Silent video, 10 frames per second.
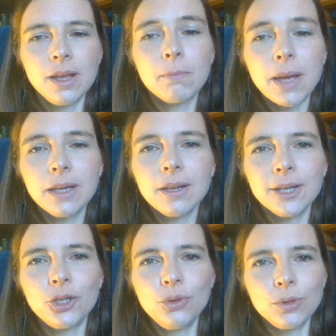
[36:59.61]
Men
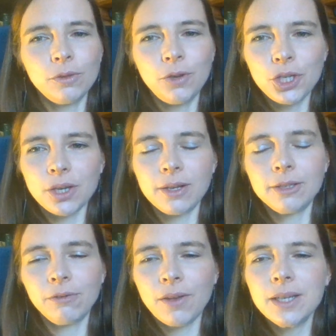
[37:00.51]
like George Fisher
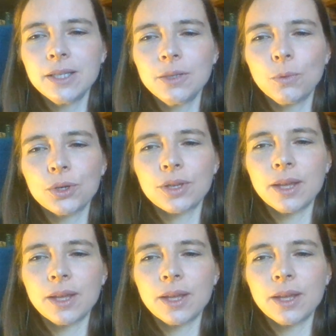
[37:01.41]
defended what